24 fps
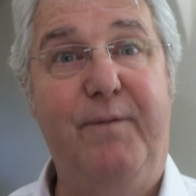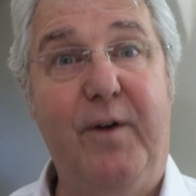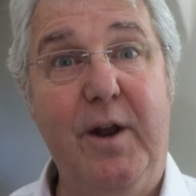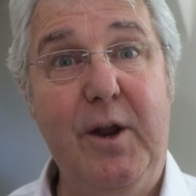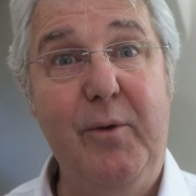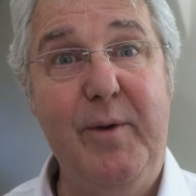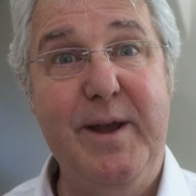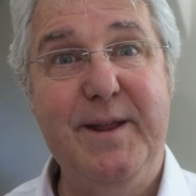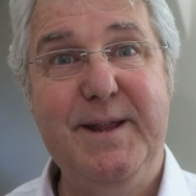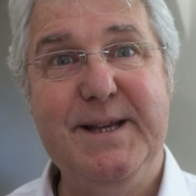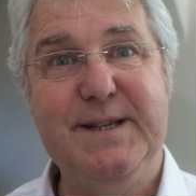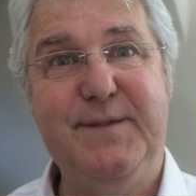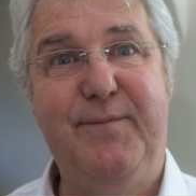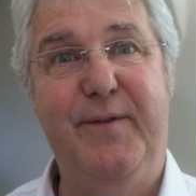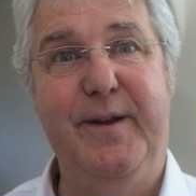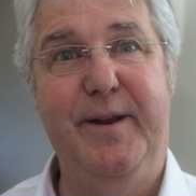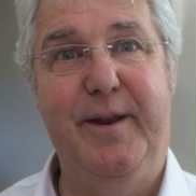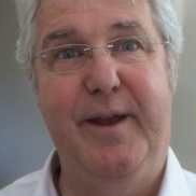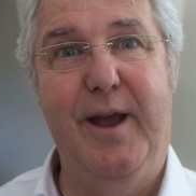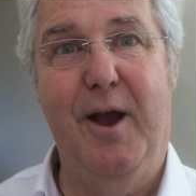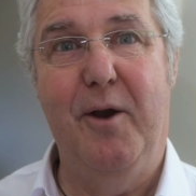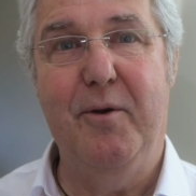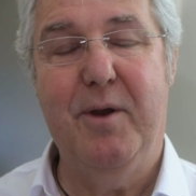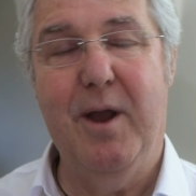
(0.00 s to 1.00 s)
Following this
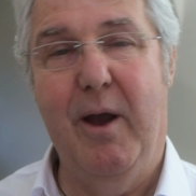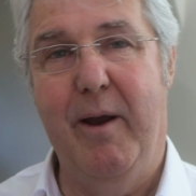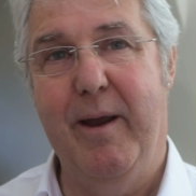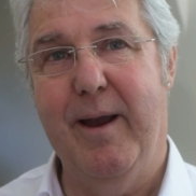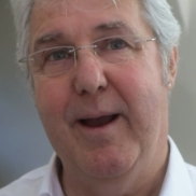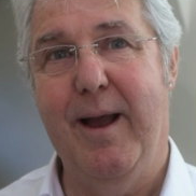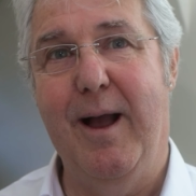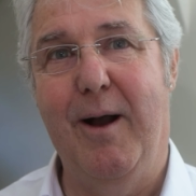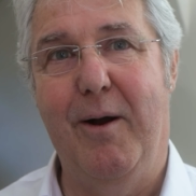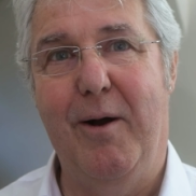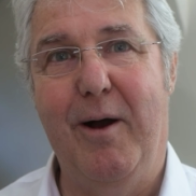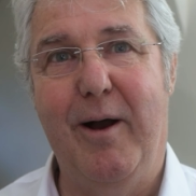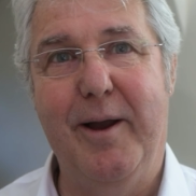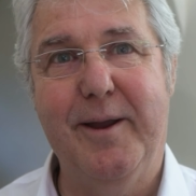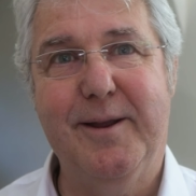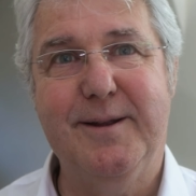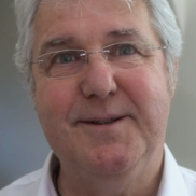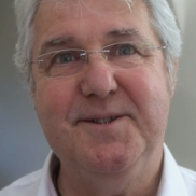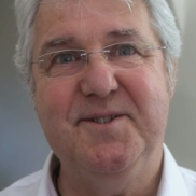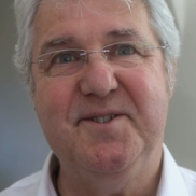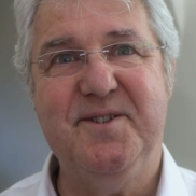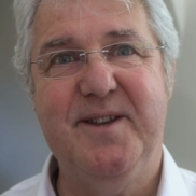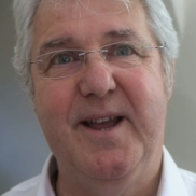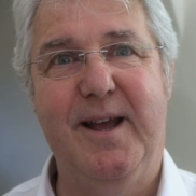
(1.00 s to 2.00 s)
video going out, I
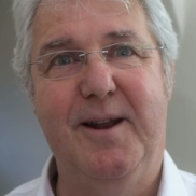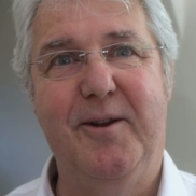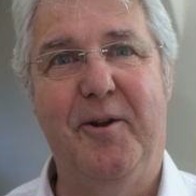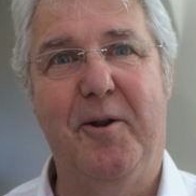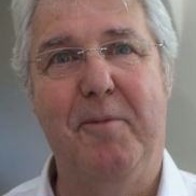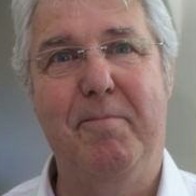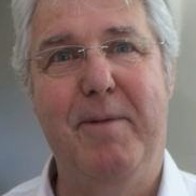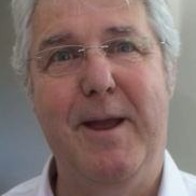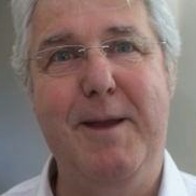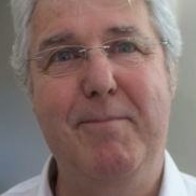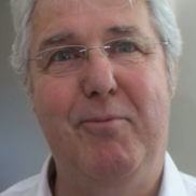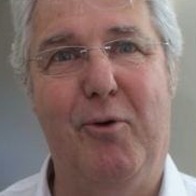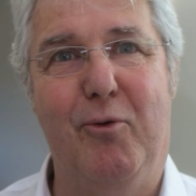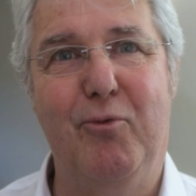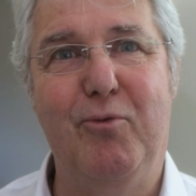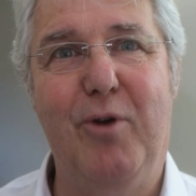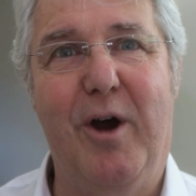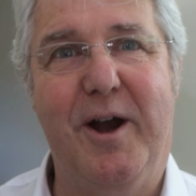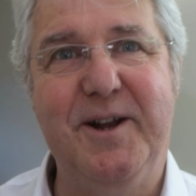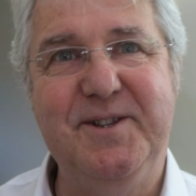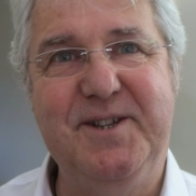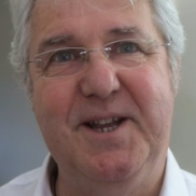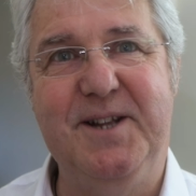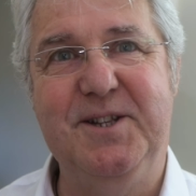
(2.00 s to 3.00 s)
can see a lot of people
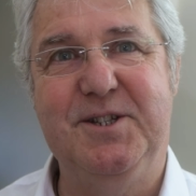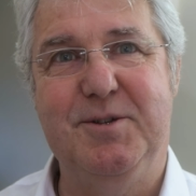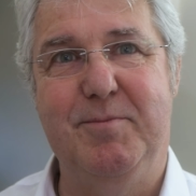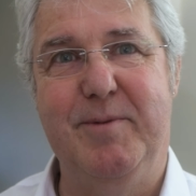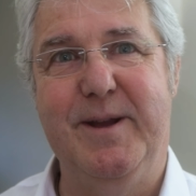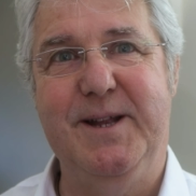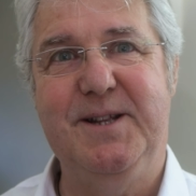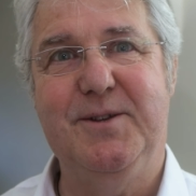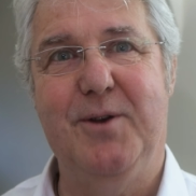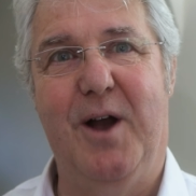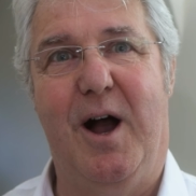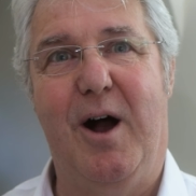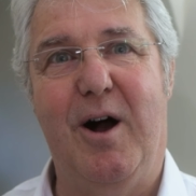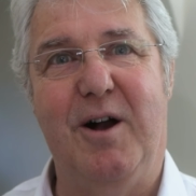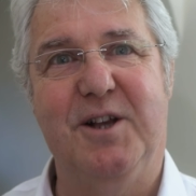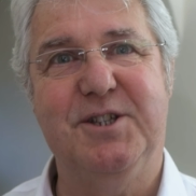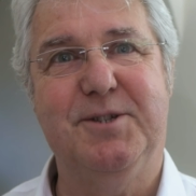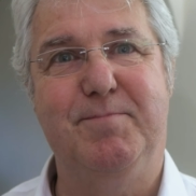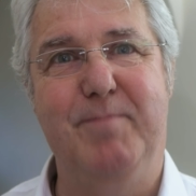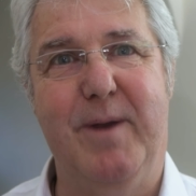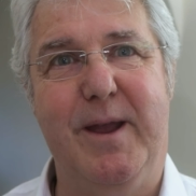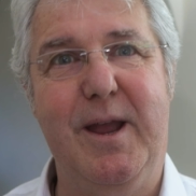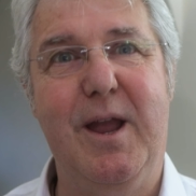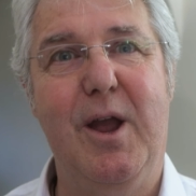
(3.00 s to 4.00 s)
writing to me to
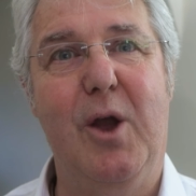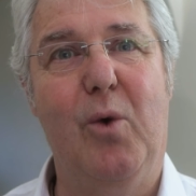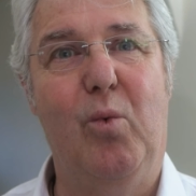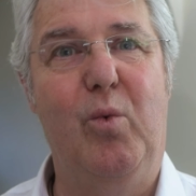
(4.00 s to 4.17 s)
ask me